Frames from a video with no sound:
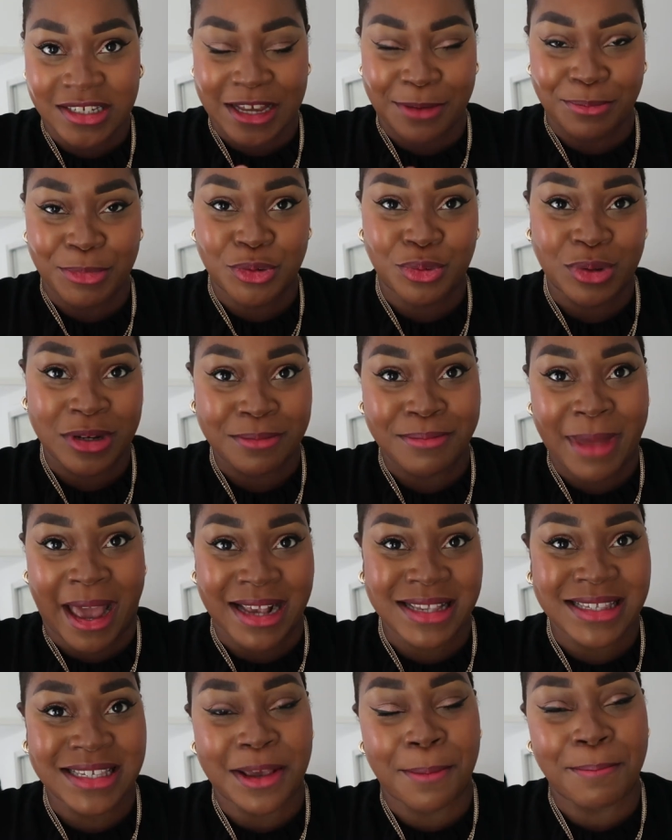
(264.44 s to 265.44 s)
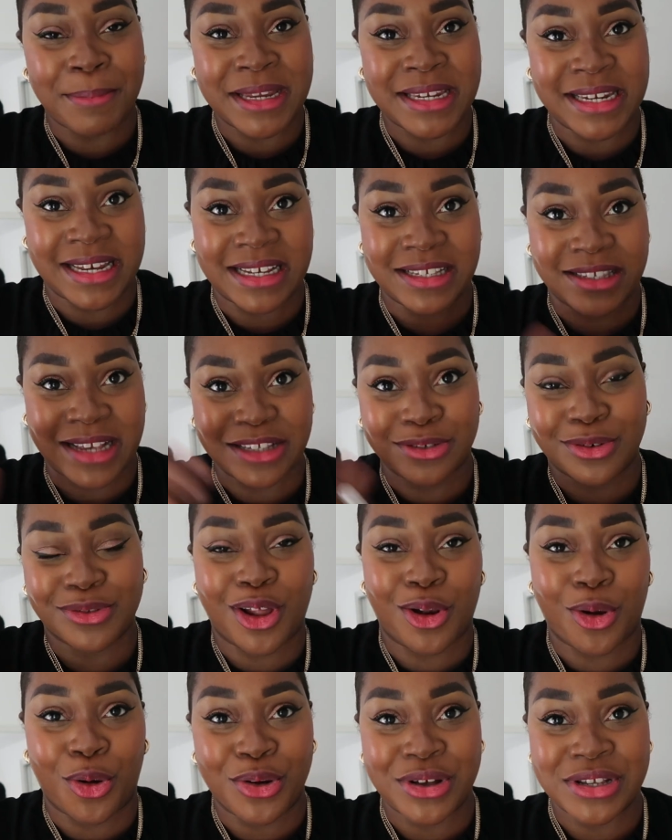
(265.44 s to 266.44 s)
in between maxi and midi, so it's on
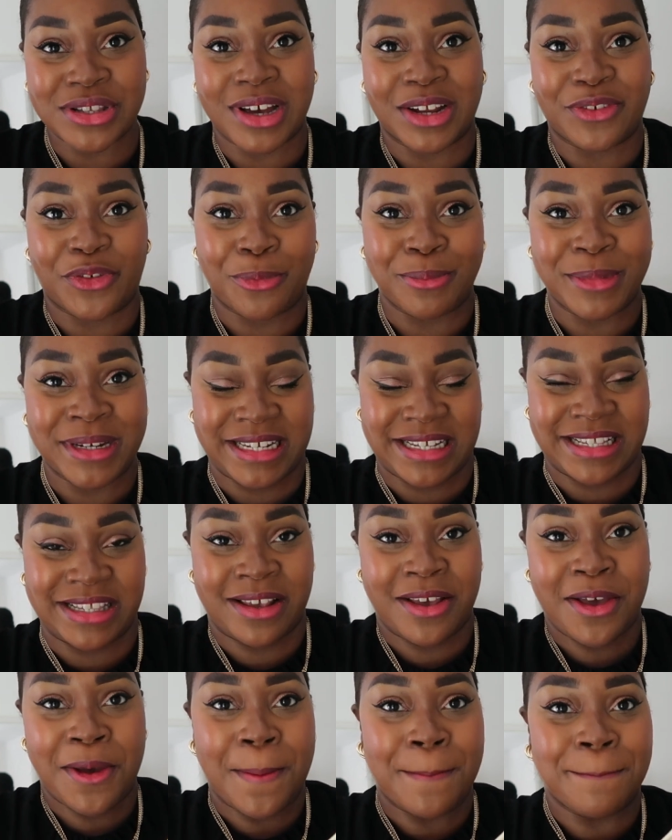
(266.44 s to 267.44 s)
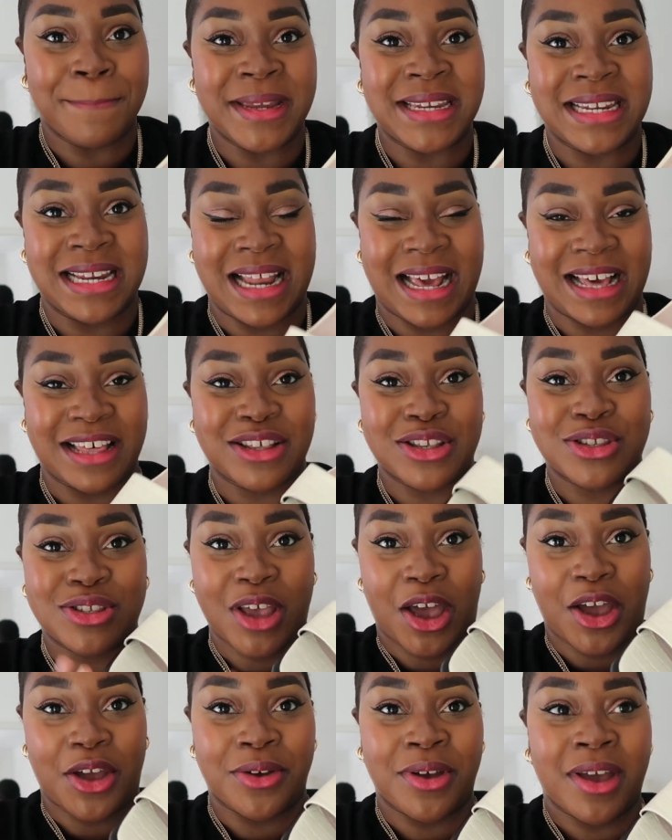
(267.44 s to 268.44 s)
the longer side of a midi length.
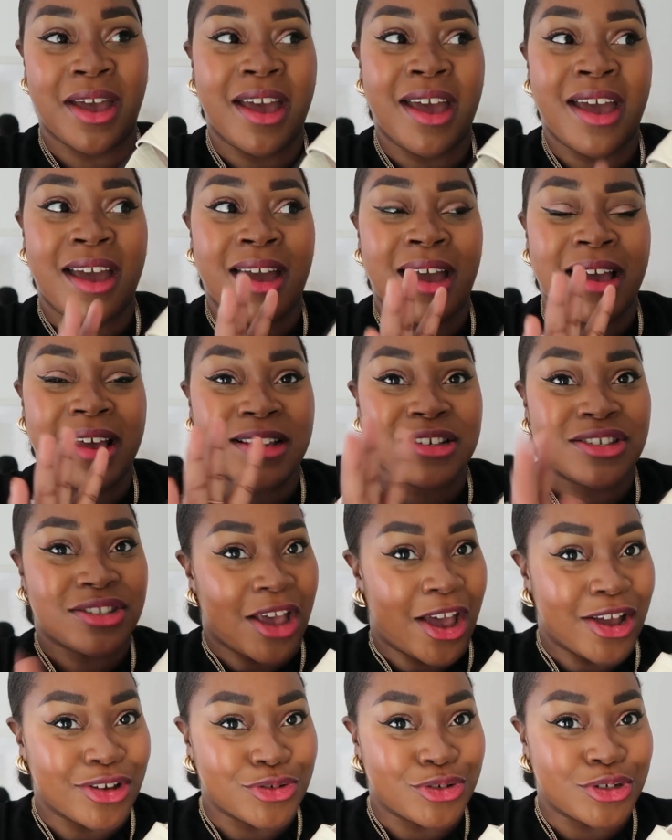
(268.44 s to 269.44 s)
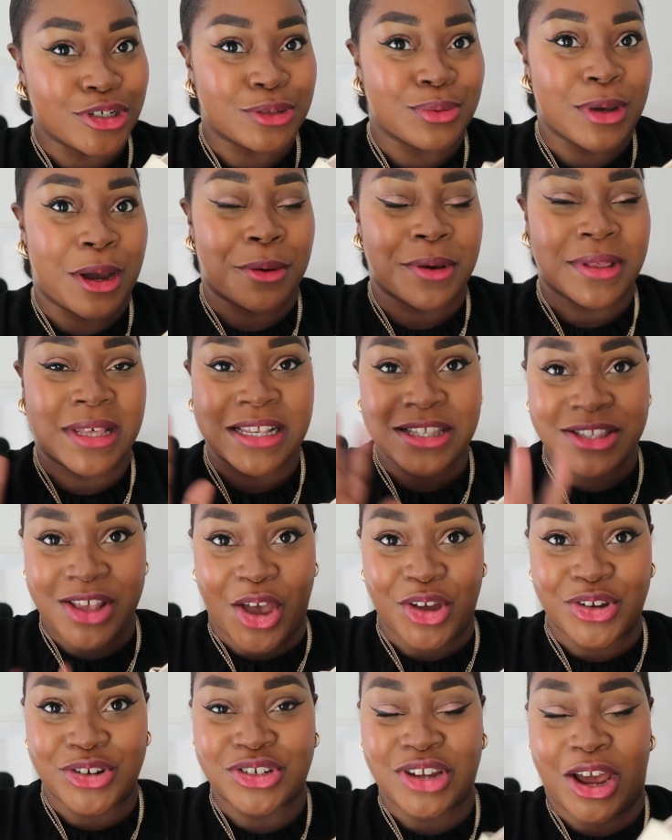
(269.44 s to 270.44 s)
So certain shoes work with it,
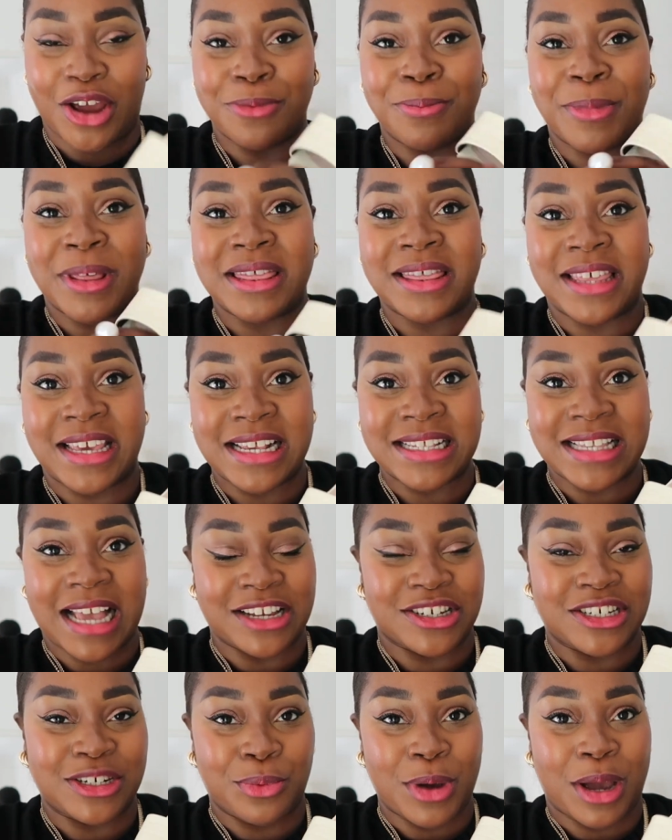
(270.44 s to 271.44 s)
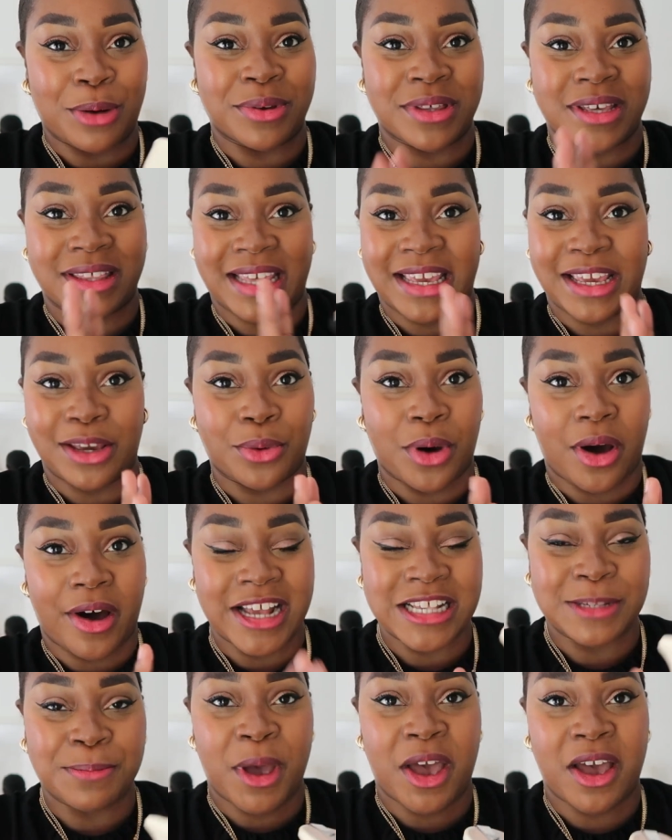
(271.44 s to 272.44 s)
certain don't, but these actually work with it. The heel
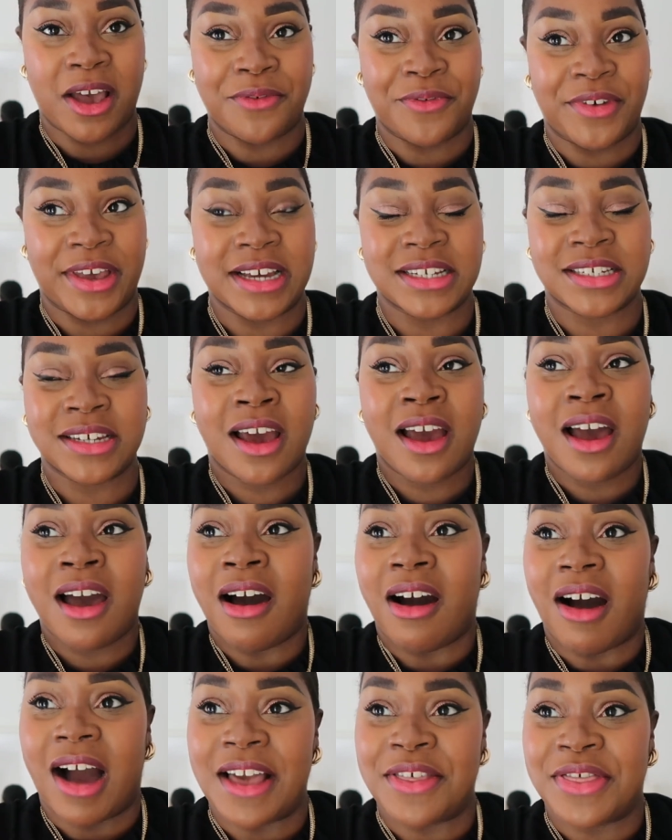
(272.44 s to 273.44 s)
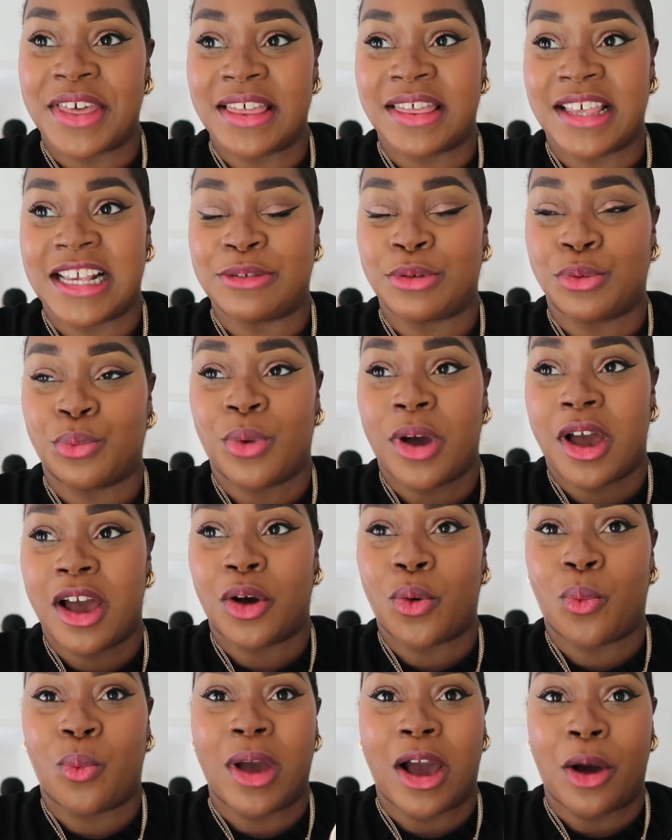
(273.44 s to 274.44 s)
height's perfect. I think these would
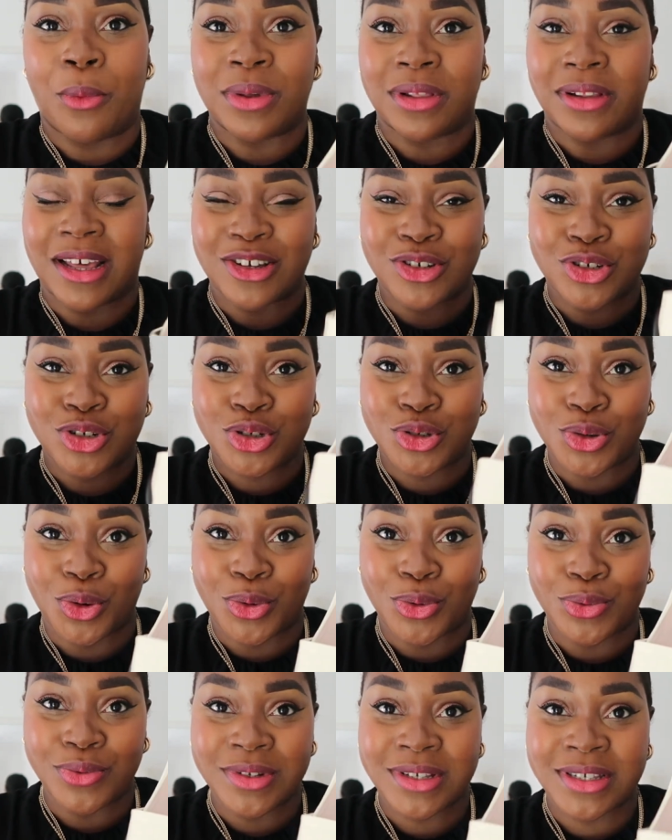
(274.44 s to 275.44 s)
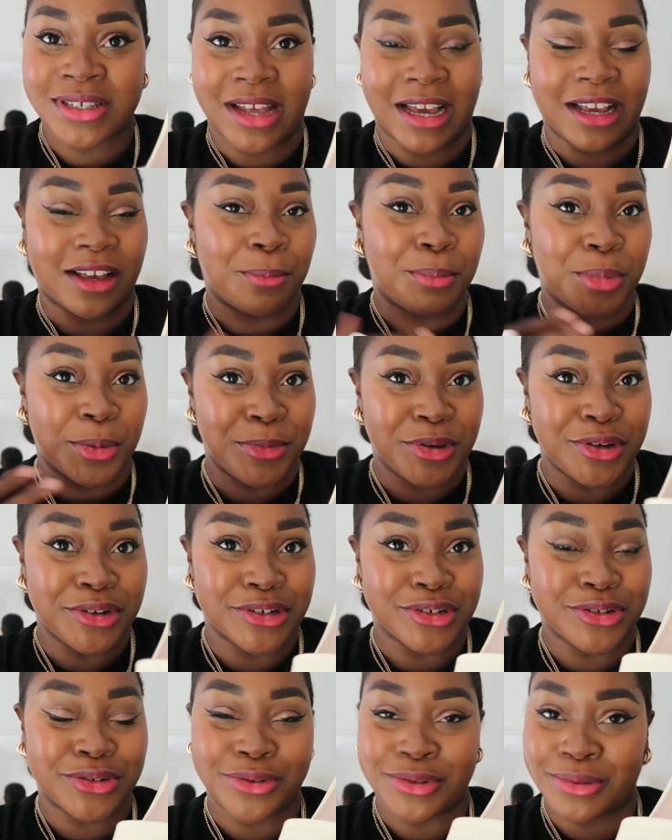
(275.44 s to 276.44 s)
work well with like shorts, like
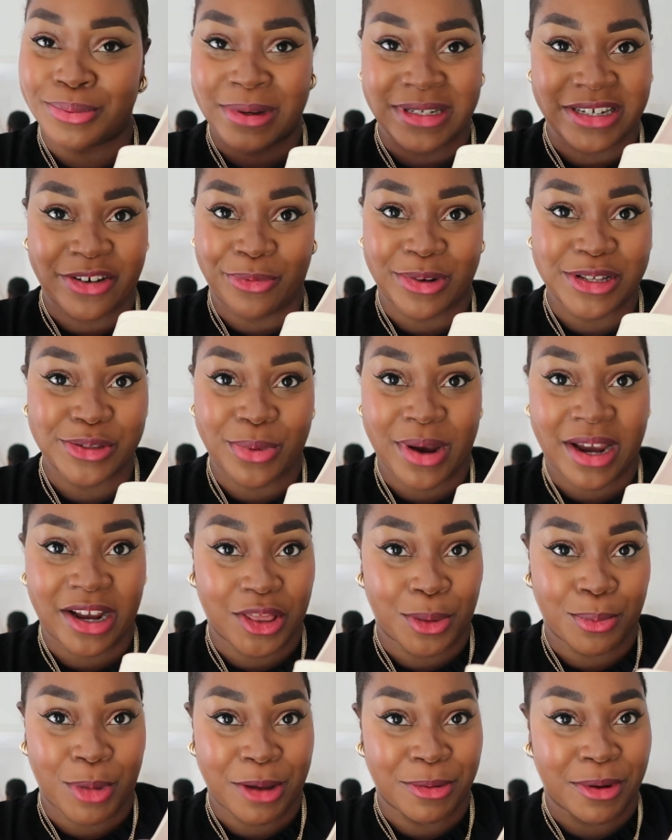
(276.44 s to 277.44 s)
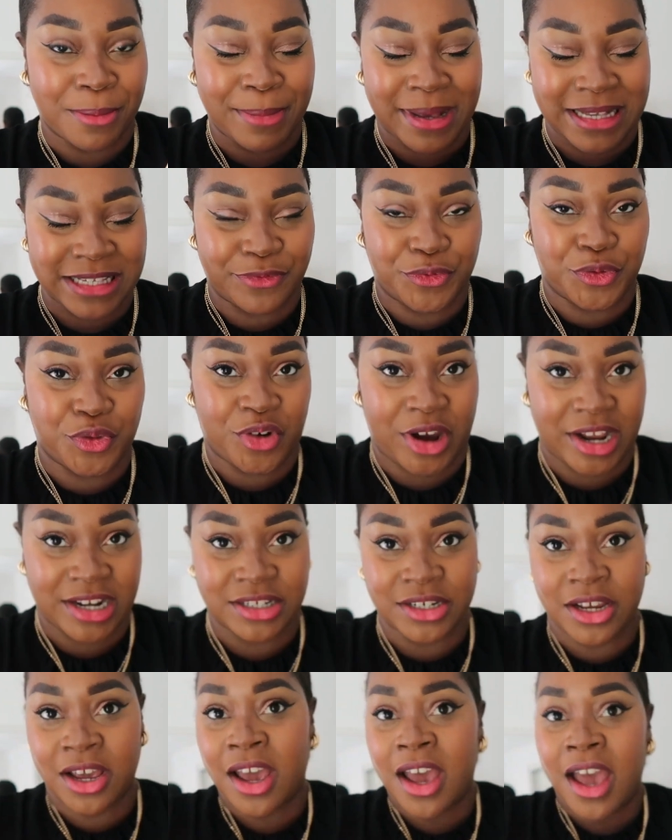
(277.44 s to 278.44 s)
Bermuda shorts, which everyone's wearing at the moment, massive
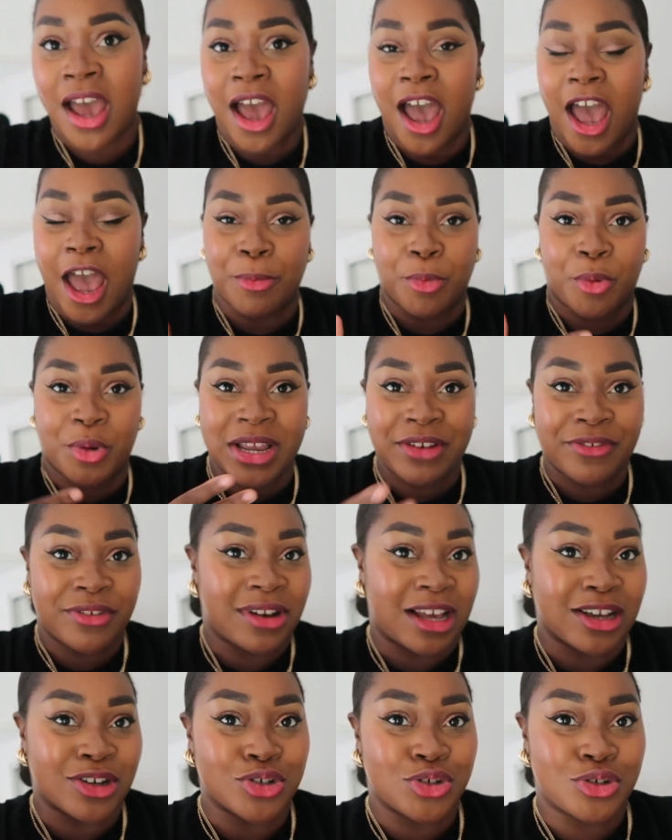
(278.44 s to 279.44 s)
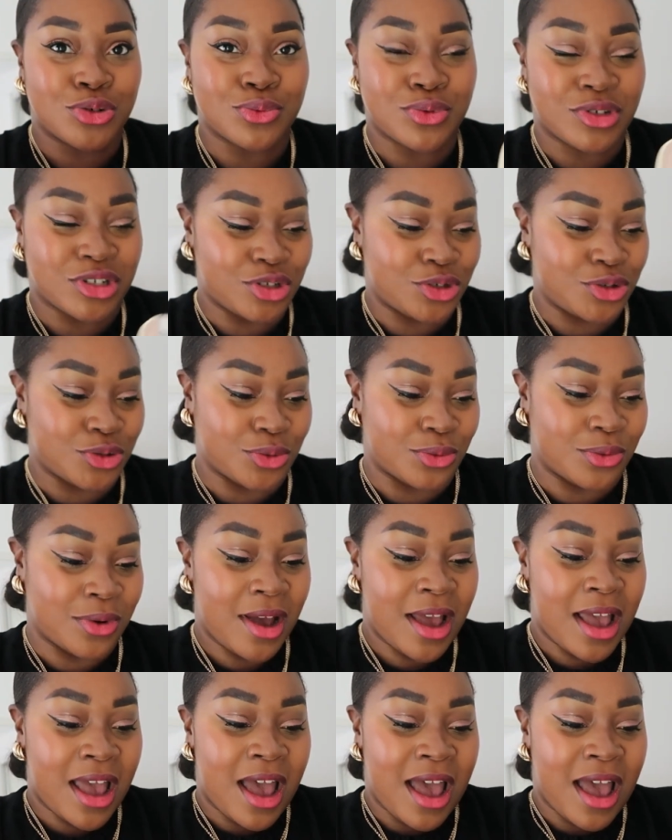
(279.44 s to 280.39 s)
trend, or even like a shorter short.